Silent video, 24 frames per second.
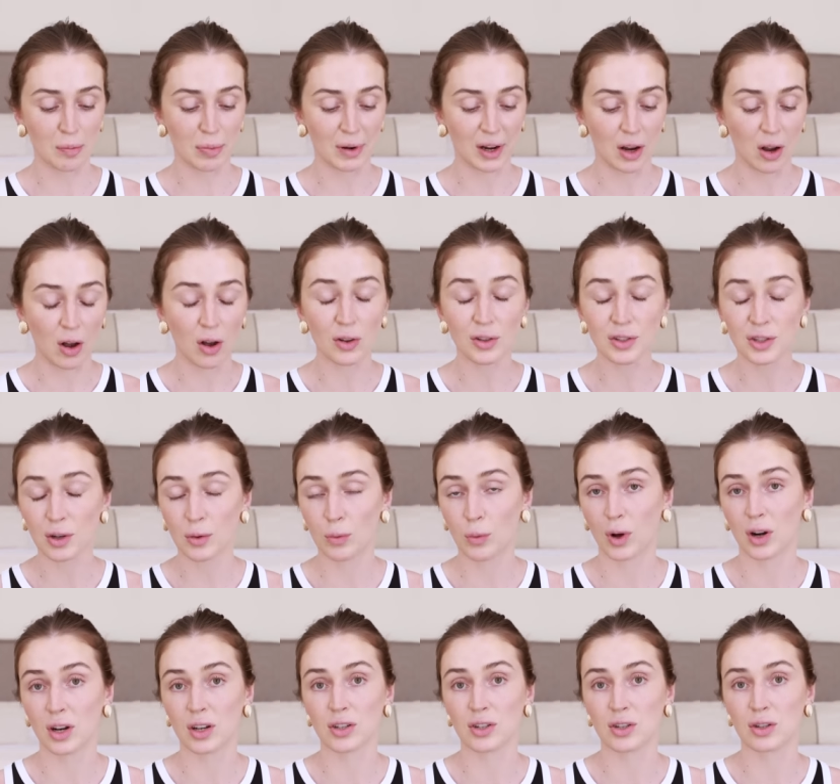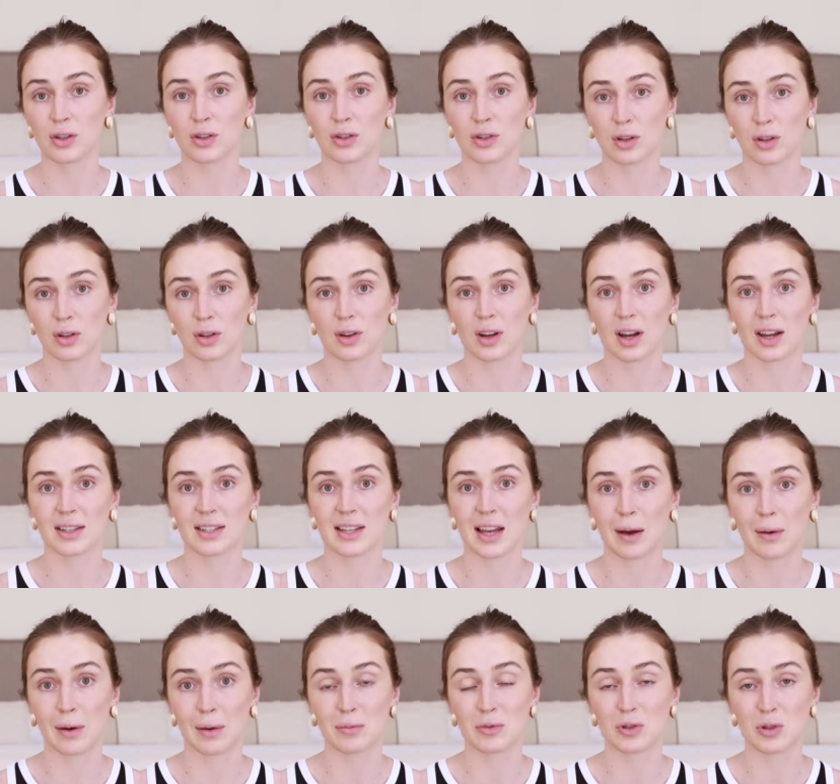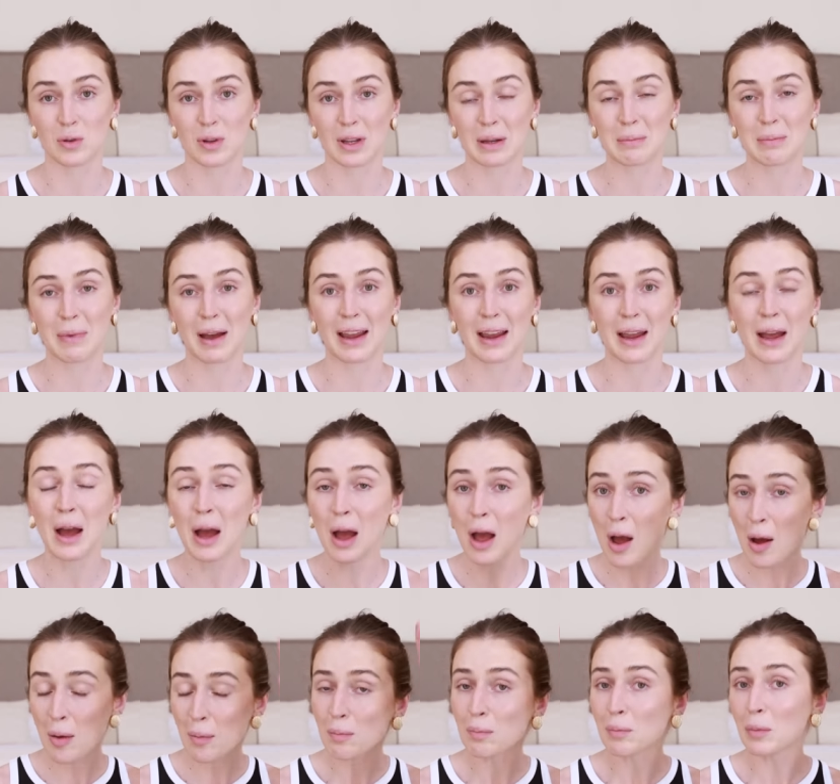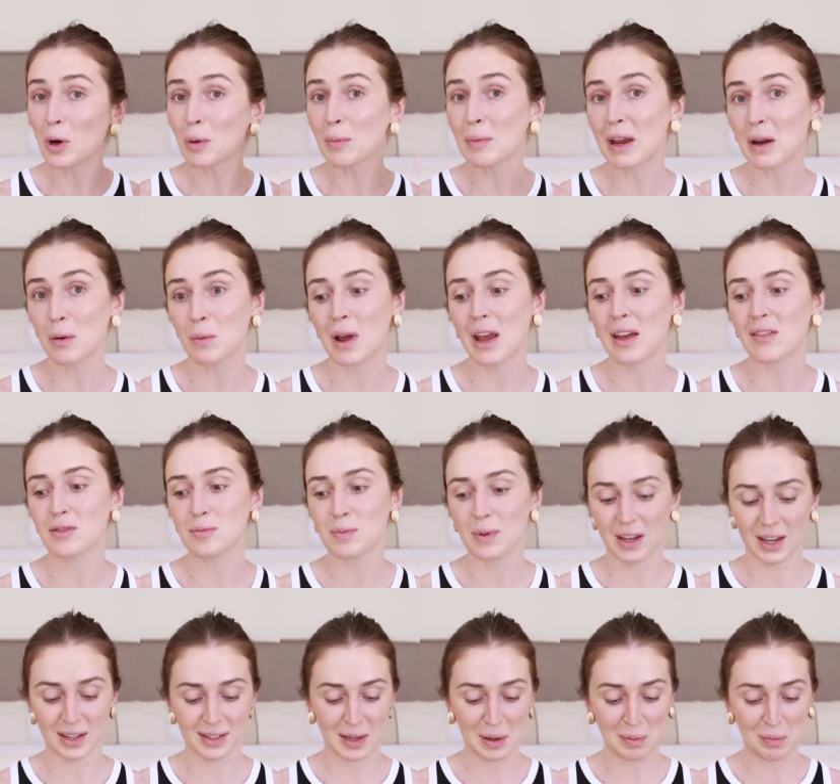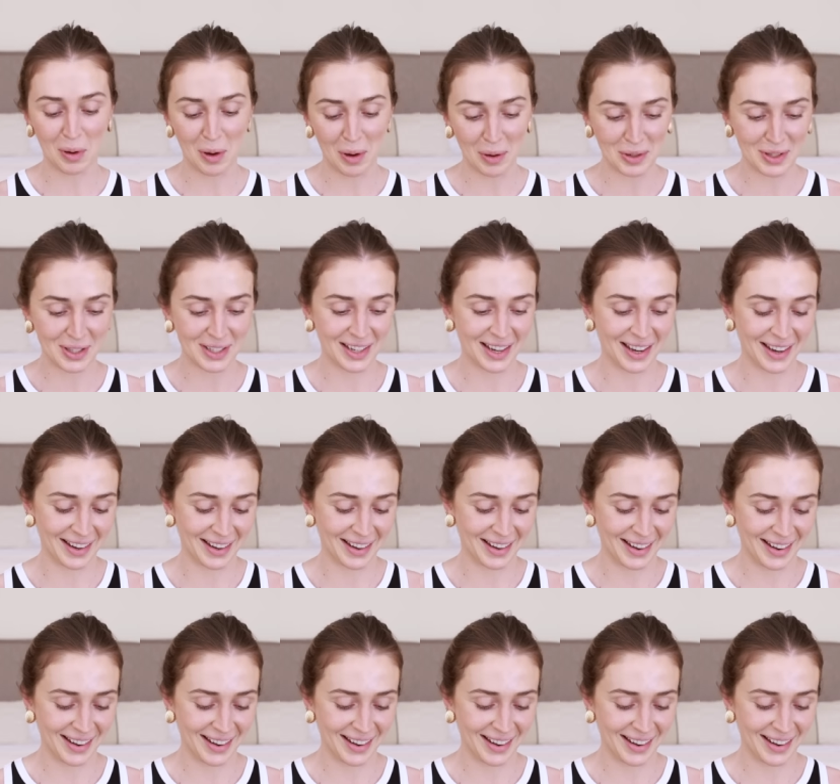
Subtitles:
But I also wanted to show you guys how I'm doing my mermaid waves because I posted,